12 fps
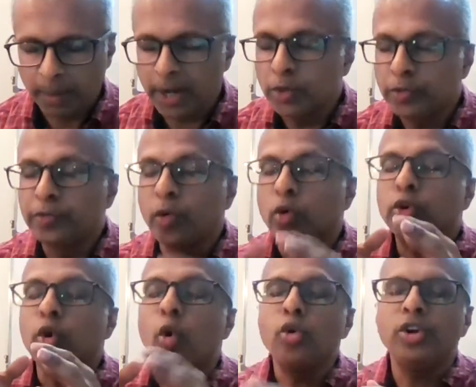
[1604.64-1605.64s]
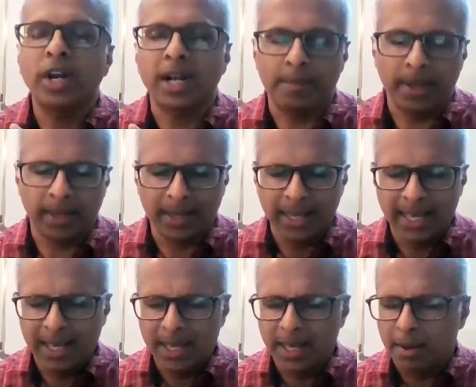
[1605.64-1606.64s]
But you foretold your coming.
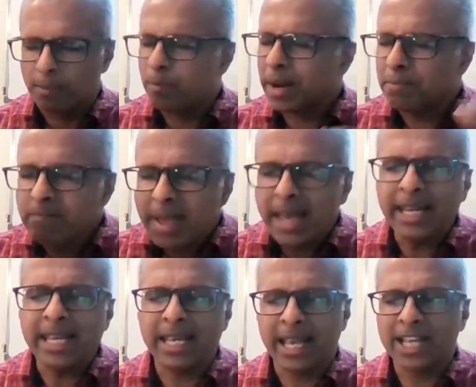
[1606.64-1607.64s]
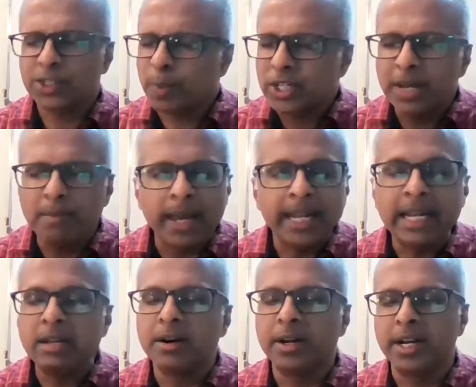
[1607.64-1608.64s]
But many, especially
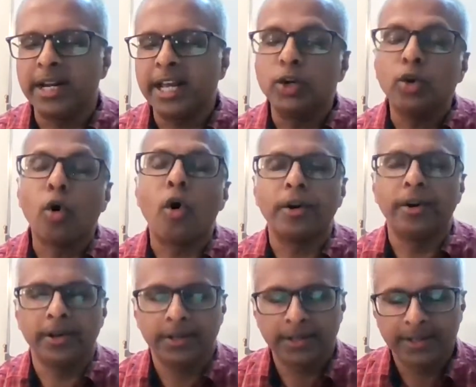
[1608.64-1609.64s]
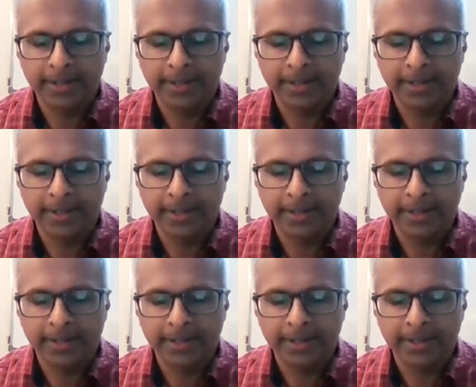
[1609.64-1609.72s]
many learned, ignored.